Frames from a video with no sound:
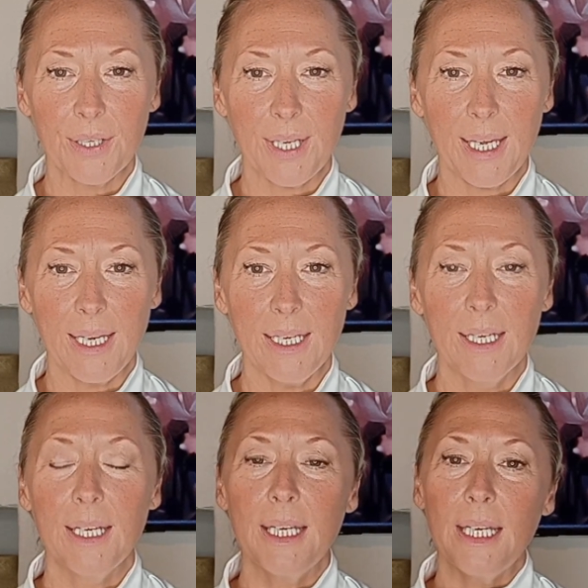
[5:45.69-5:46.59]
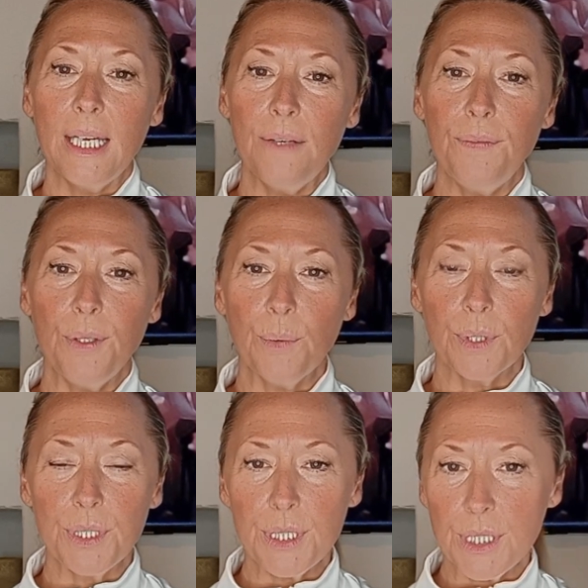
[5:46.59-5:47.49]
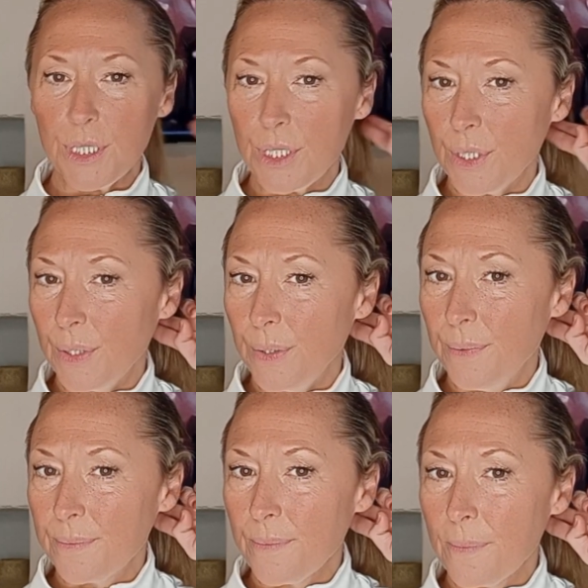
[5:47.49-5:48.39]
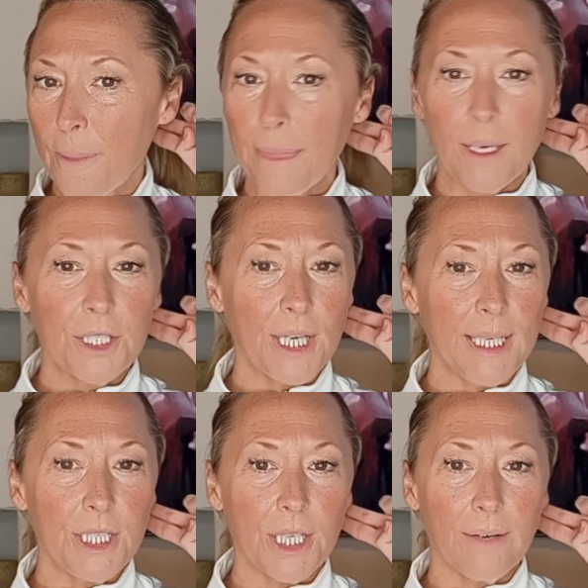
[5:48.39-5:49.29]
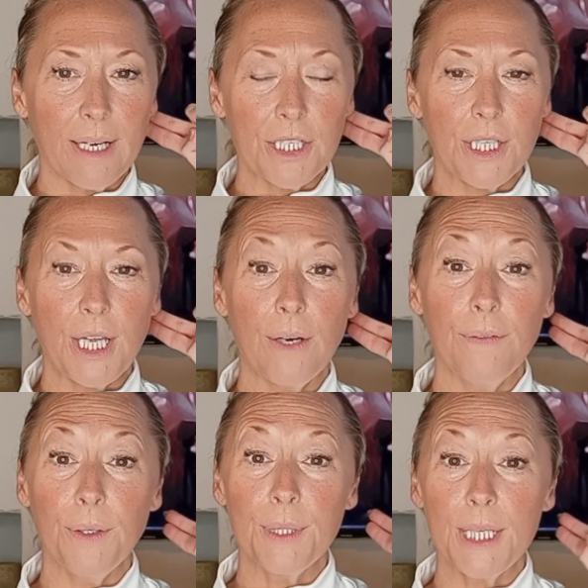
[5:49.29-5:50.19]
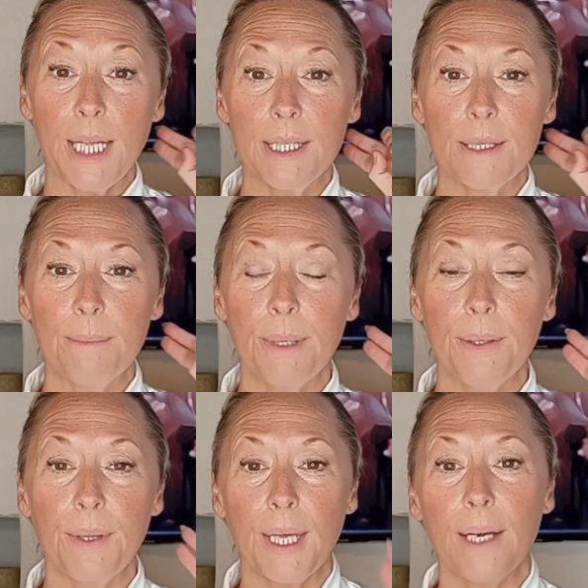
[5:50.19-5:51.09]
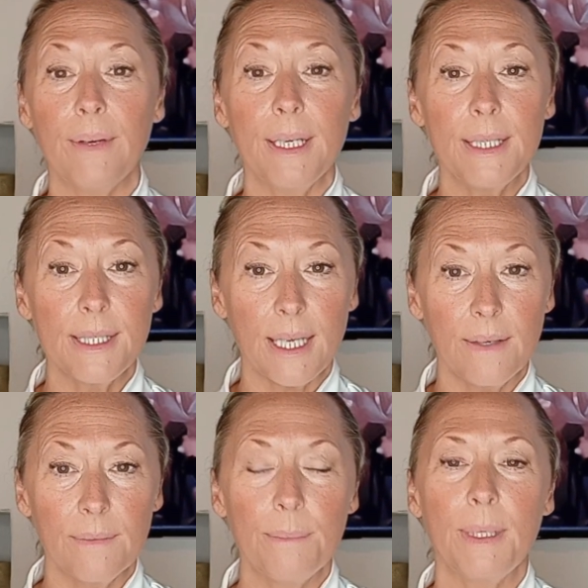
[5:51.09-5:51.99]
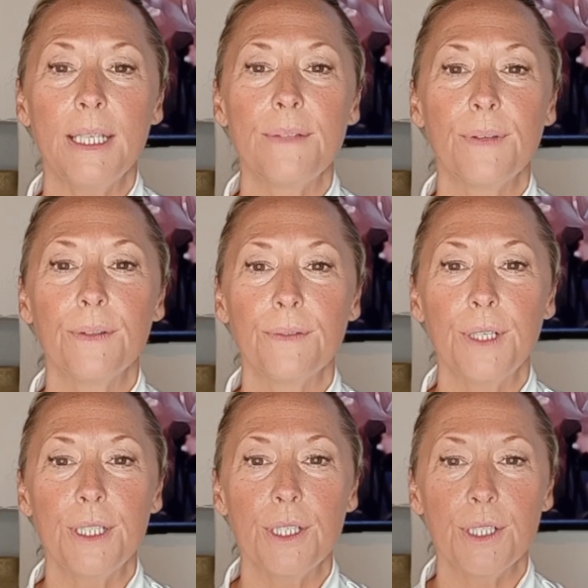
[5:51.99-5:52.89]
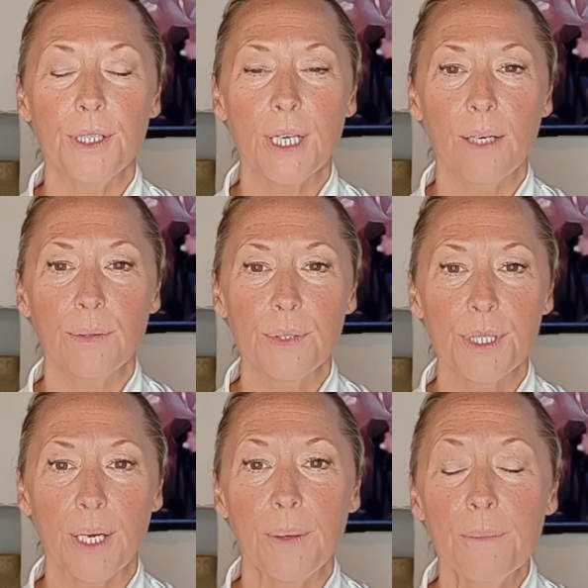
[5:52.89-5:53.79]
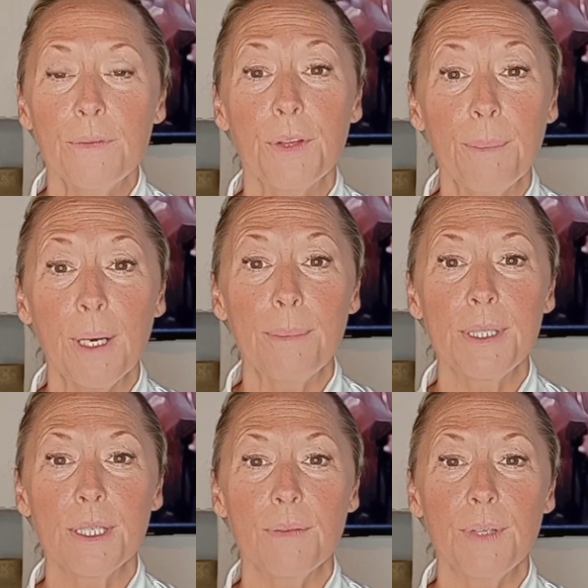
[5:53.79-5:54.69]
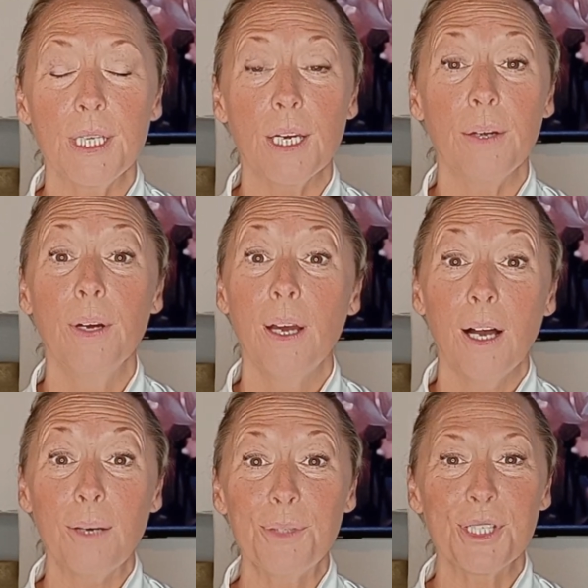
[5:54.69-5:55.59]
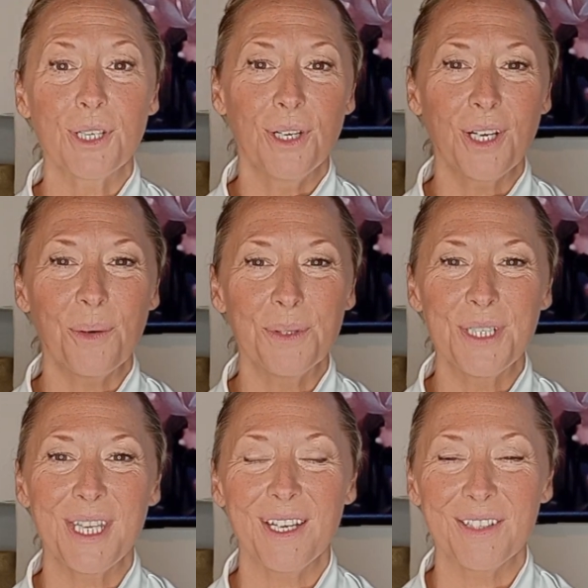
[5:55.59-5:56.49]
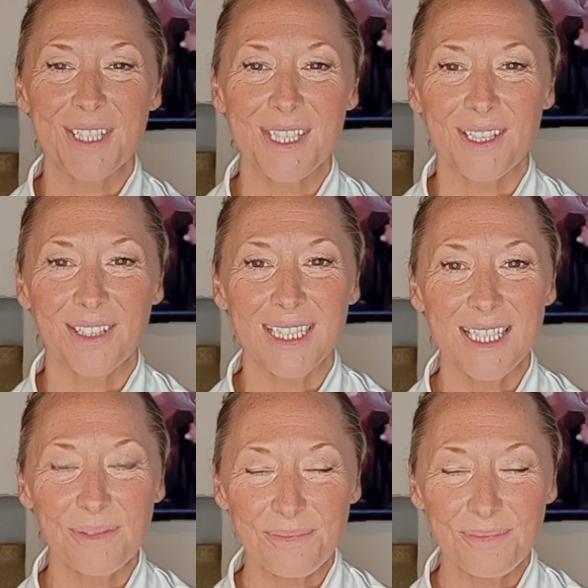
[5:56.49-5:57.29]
Okay, if you wanted to change direction there, if you were tense in both areas, then please feel free to do that also. For the purpose of the video, I'm just going to go on to the other side.